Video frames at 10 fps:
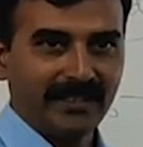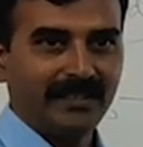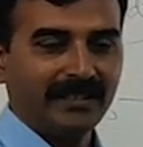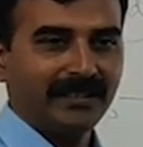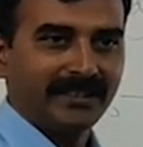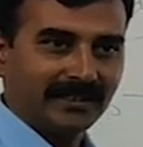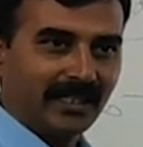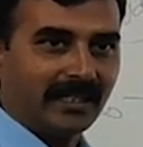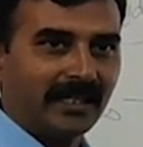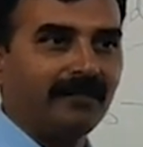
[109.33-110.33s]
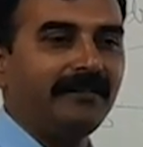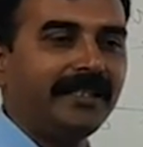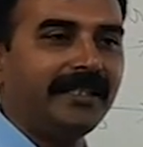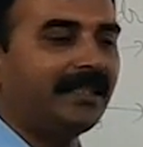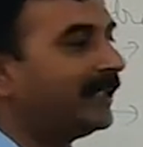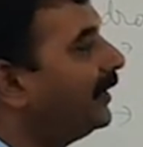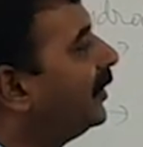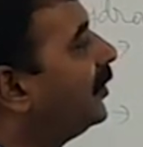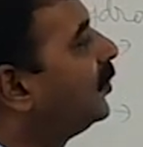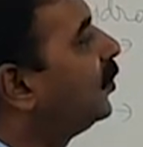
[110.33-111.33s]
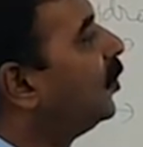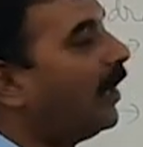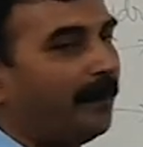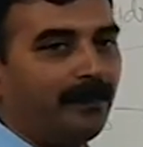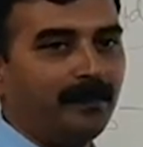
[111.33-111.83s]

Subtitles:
It is not allowing it to go up